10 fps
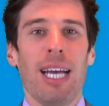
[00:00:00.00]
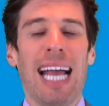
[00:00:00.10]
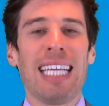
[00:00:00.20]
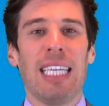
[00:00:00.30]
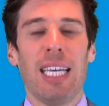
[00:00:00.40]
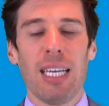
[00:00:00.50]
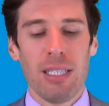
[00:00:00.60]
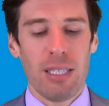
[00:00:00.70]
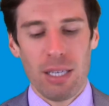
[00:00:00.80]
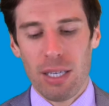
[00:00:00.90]

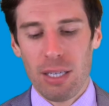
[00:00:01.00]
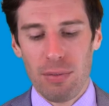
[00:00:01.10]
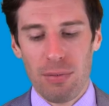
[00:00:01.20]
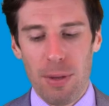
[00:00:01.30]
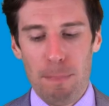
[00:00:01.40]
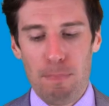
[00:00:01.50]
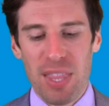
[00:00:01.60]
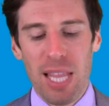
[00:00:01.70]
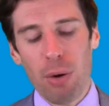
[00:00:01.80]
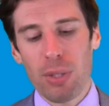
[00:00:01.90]
idea of
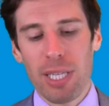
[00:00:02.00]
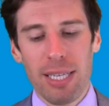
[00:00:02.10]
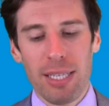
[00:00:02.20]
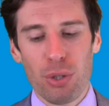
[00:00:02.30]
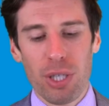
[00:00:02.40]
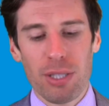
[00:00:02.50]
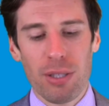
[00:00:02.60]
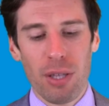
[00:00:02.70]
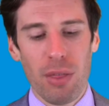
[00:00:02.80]
not only just